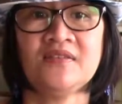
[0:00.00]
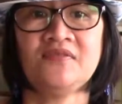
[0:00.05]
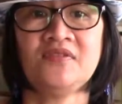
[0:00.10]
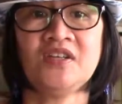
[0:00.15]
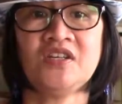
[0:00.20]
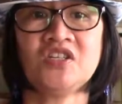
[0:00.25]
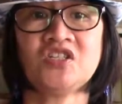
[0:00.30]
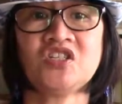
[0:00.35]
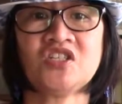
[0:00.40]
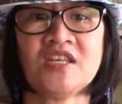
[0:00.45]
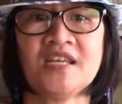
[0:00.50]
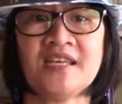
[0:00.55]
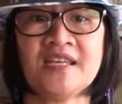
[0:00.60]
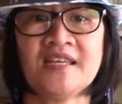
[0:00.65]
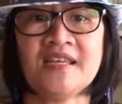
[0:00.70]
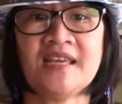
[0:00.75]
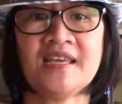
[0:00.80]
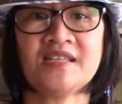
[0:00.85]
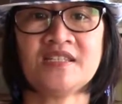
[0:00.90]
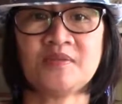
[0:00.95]

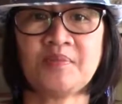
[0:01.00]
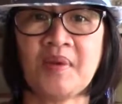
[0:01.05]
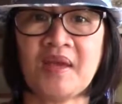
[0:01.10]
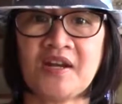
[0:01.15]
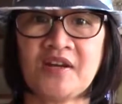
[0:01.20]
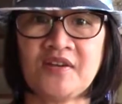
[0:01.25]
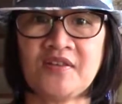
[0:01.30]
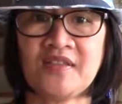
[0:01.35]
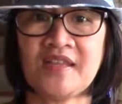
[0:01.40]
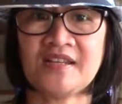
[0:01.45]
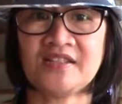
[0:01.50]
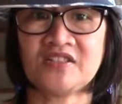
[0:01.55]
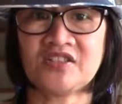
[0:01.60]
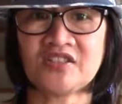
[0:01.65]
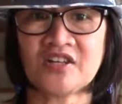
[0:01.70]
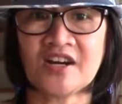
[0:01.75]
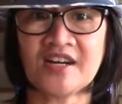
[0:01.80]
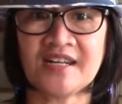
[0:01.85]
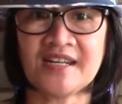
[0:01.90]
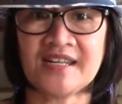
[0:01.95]
Finishing is better than
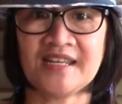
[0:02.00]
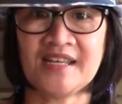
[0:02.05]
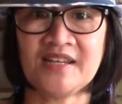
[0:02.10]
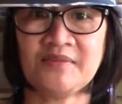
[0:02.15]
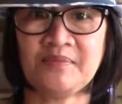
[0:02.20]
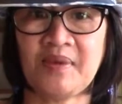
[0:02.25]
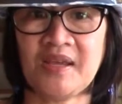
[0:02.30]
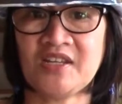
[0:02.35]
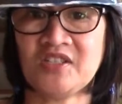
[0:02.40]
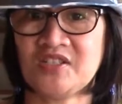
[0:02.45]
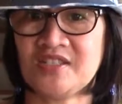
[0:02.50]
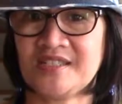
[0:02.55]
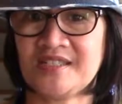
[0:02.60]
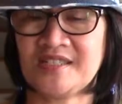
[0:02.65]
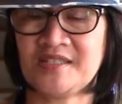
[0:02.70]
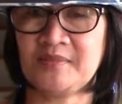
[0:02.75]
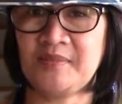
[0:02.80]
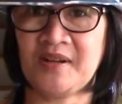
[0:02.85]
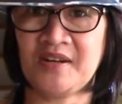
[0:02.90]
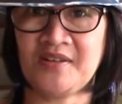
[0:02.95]
starting, and patience
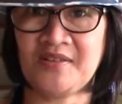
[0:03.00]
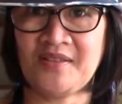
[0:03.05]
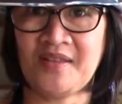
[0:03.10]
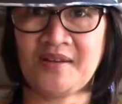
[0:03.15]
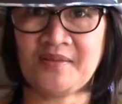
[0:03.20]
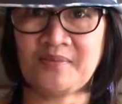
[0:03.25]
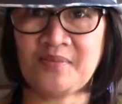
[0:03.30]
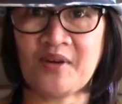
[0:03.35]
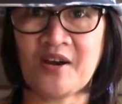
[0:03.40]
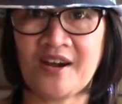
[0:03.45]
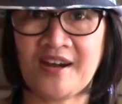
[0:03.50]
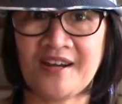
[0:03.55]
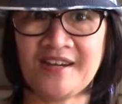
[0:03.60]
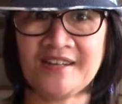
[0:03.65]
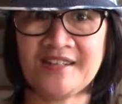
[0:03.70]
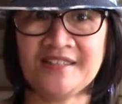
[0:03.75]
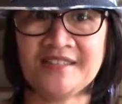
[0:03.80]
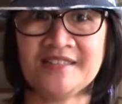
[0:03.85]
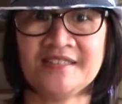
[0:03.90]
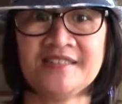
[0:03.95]
is better than
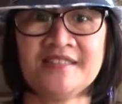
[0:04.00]
pride.